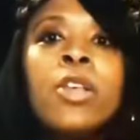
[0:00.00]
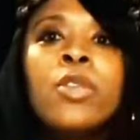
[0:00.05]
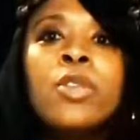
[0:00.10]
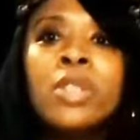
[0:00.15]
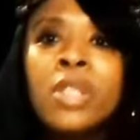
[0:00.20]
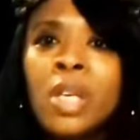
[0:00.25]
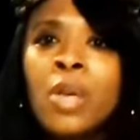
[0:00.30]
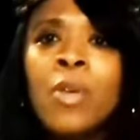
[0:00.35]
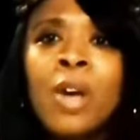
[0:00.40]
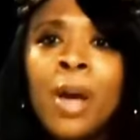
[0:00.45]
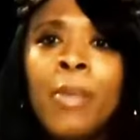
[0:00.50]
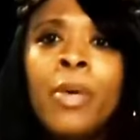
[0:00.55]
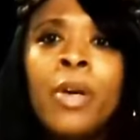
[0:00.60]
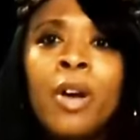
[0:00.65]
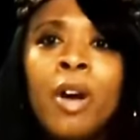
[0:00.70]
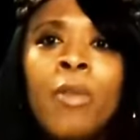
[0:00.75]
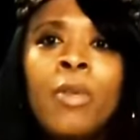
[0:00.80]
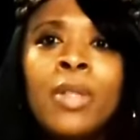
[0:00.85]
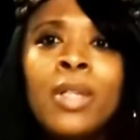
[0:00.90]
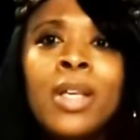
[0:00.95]
You see where I'm
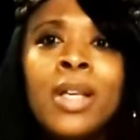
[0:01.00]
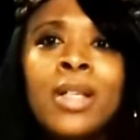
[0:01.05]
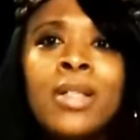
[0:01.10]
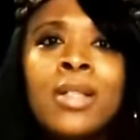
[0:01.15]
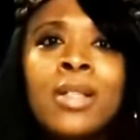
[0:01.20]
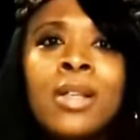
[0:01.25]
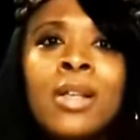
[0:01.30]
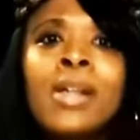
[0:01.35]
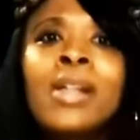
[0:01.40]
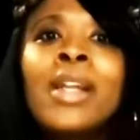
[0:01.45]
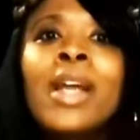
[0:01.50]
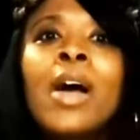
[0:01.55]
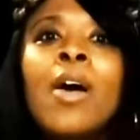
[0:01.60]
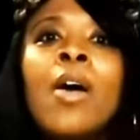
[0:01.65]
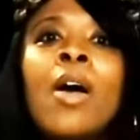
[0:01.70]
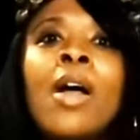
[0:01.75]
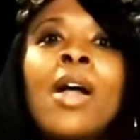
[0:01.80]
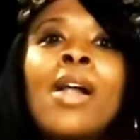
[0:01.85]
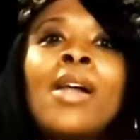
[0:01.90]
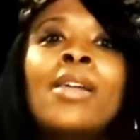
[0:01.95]
going with this? Now,
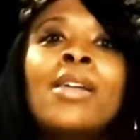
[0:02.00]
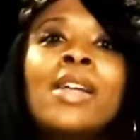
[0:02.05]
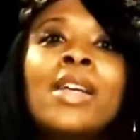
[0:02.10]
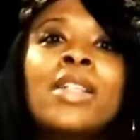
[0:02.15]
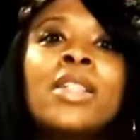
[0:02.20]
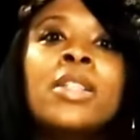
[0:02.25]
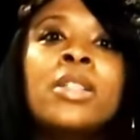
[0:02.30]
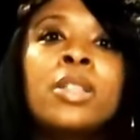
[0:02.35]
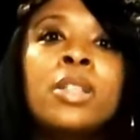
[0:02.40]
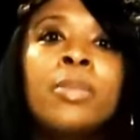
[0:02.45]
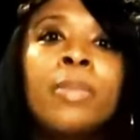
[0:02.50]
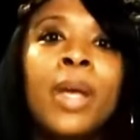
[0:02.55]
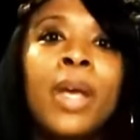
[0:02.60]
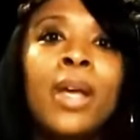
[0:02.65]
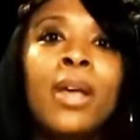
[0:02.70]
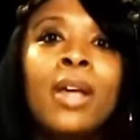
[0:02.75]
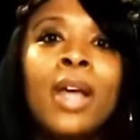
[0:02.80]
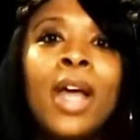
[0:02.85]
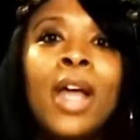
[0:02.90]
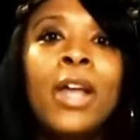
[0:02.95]
listen to
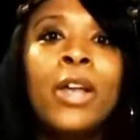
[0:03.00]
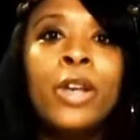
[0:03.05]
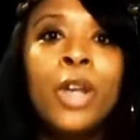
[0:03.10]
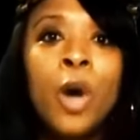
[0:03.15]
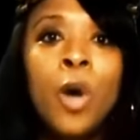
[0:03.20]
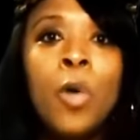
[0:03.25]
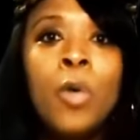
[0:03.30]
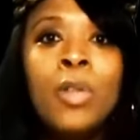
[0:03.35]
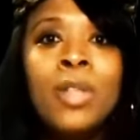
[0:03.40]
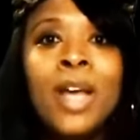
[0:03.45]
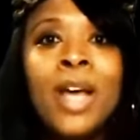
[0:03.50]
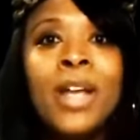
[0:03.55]
me and know